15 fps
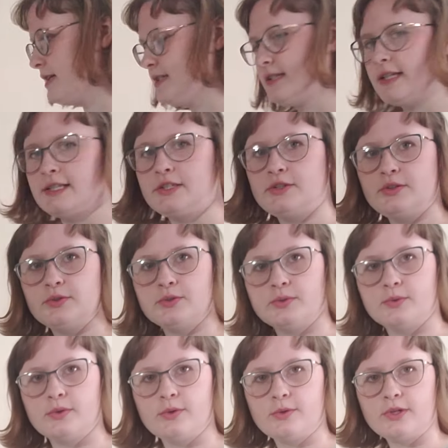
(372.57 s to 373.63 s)
And I
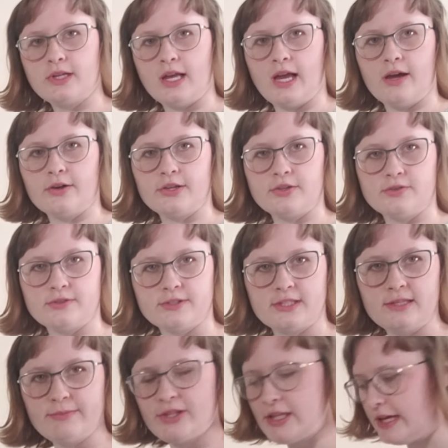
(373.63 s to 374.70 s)
knew how to use
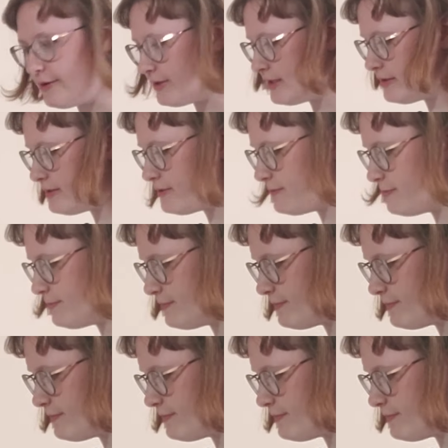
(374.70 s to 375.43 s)
seam allowance.